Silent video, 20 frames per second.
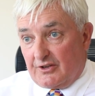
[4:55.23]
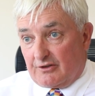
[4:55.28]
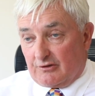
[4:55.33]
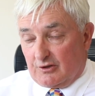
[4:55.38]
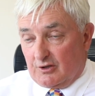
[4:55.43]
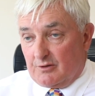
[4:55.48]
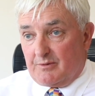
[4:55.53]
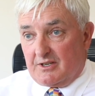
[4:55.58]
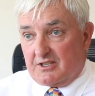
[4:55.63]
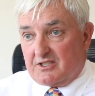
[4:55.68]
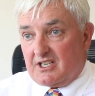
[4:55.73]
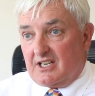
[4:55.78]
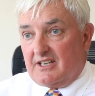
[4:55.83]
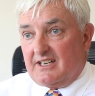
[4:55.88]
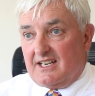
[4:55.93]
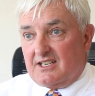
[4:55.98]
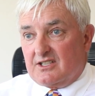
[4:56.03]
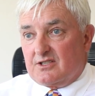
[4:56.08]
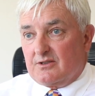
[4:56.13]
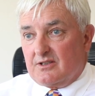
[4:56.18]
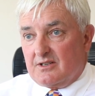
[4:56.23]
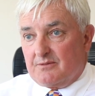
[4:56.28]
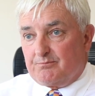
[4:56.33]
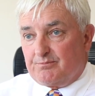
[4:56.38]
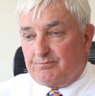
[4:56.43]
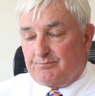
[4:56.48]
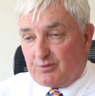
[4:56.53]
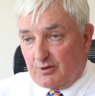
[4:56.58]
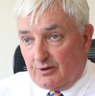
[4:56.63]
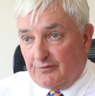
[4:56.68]
the group and turn it into a
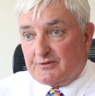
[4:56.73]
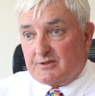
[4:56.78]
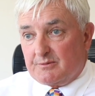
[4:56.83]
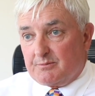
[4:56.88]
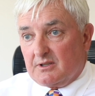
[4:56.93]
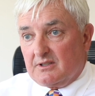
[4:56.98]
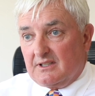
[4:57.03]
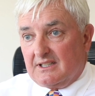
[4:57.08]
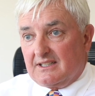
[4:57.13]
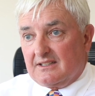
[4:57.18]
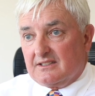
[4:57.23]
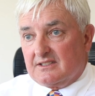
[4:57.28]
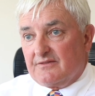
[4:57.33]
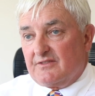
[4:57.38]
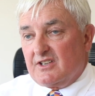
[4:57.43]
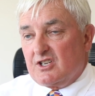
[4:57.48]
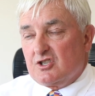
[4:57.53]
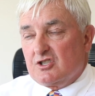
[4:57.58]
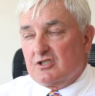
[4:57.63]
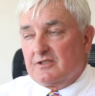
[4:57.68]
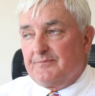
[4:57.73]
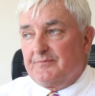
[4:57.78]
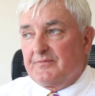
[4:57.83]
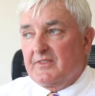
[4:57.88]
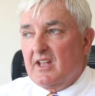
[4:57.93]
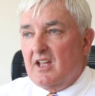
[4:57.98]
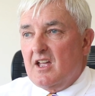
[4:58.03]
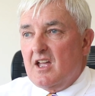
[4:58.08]
profitable little division.